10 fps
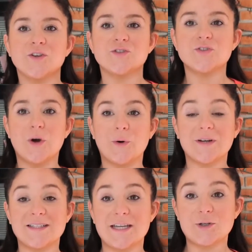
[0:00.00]
So
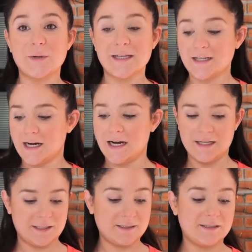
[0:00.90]
continuing
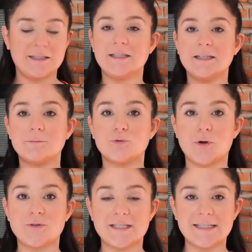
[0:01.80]
on the
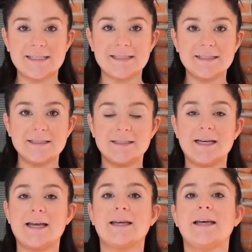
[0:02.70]
protein,
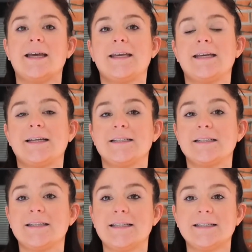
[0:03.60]
and
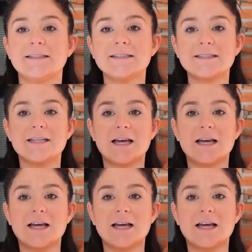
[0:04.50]
these